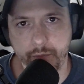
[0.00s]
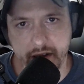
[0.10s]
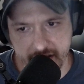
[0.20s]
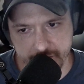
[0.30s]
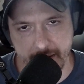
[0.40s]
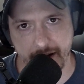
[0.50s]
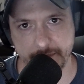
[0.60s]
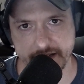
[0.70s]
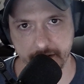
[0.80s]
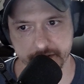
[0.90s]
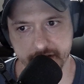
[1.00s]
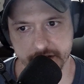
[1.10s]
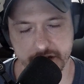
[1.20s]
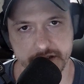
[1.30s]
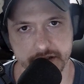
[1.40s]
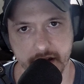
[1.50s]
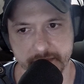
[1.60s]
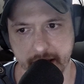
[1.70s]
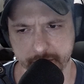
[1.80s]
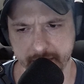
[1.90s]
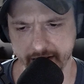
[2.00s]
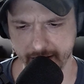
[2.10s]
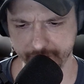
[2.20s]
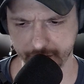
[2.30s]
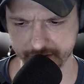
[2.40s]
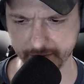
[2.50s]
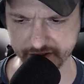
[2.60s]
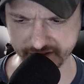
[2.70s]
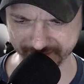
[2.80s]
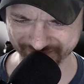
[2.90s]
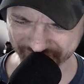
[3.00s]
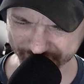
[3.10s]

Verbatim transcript: we leave my mom's house because she's upset with me again for some reason.